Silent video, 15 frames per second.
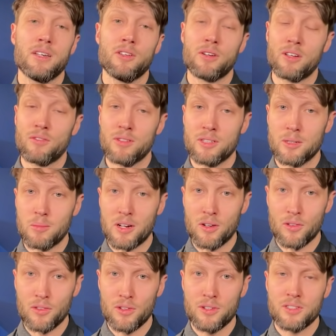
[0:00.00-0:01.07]
can filter by
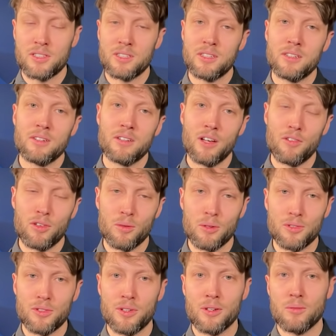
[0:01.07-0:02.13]
authority if you want
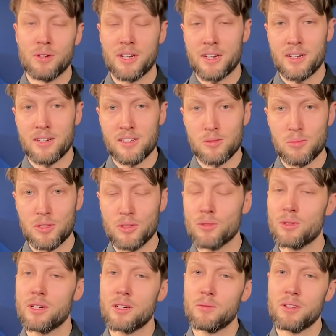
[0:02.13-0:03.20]
to know what ECHA has been
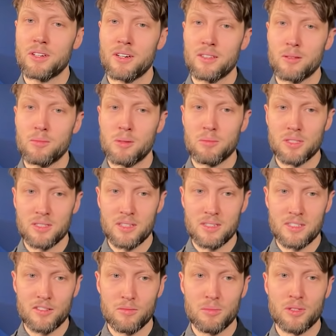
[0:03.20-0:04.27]
doing, what other member states
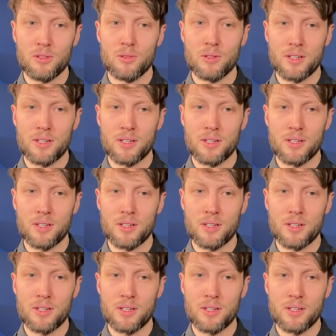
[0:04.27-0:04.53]
have been doing,